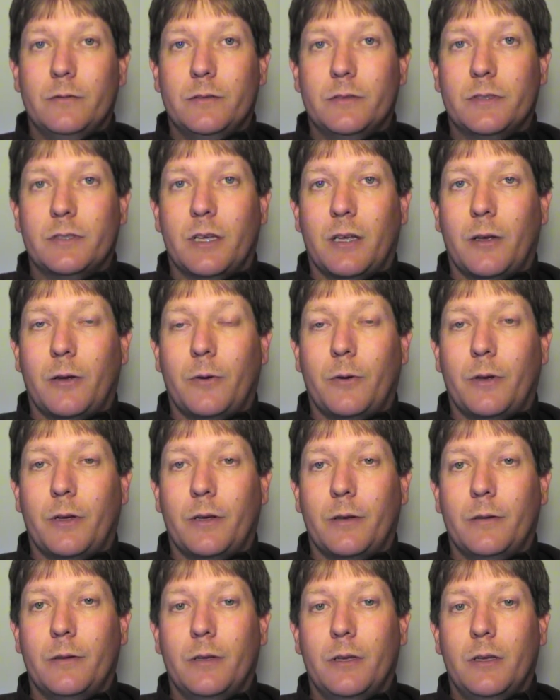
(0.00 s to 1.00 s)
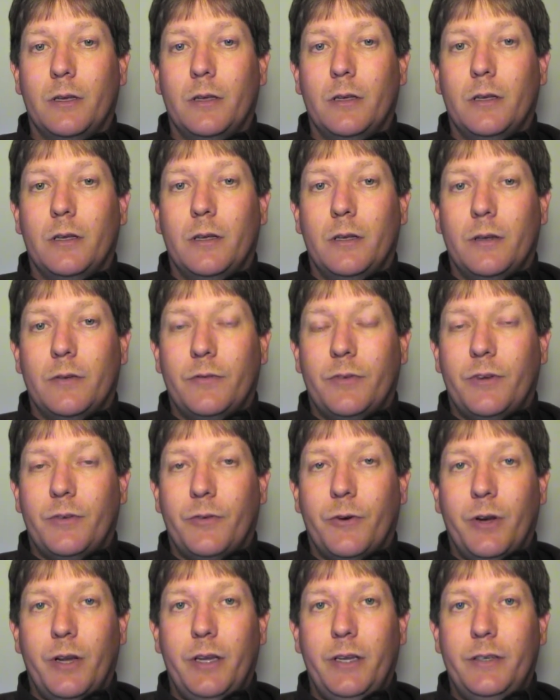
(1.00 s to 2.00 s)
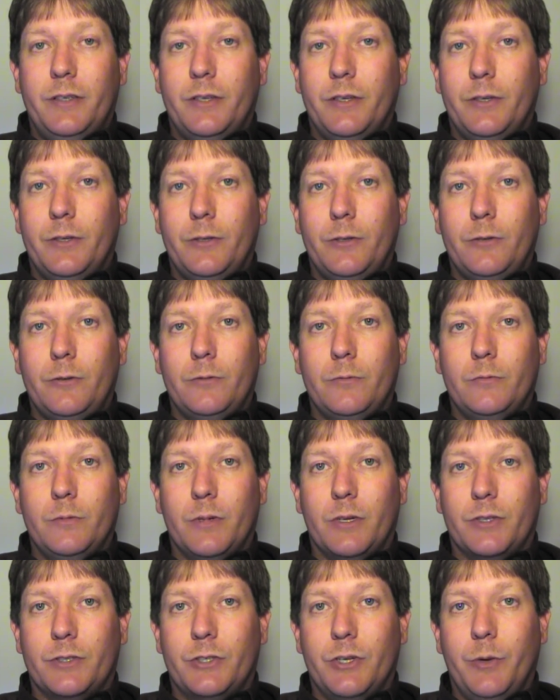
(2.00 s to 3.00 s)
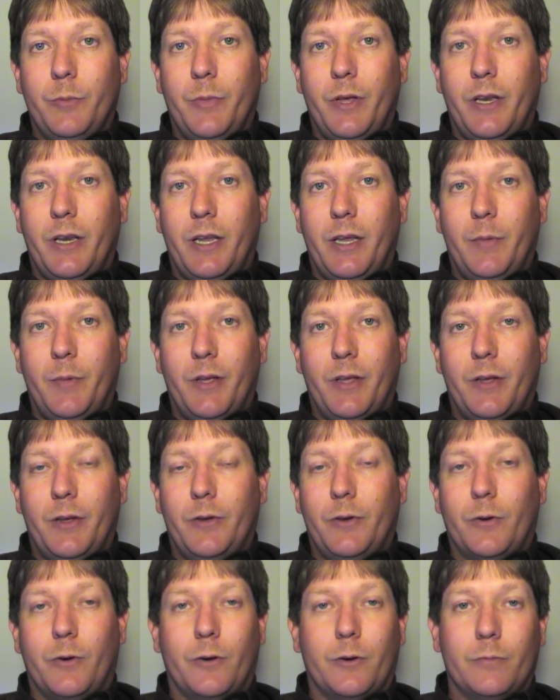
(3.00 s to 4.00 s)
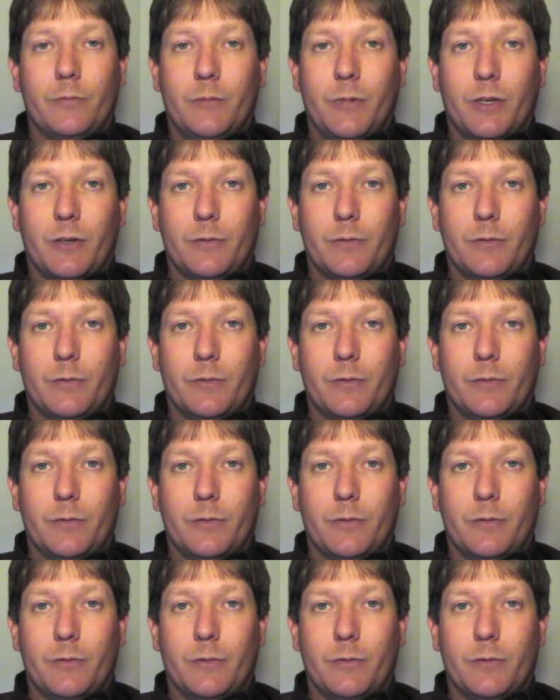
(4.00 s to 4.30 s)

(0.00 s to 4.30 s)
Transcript: So feel free to shoot me an email or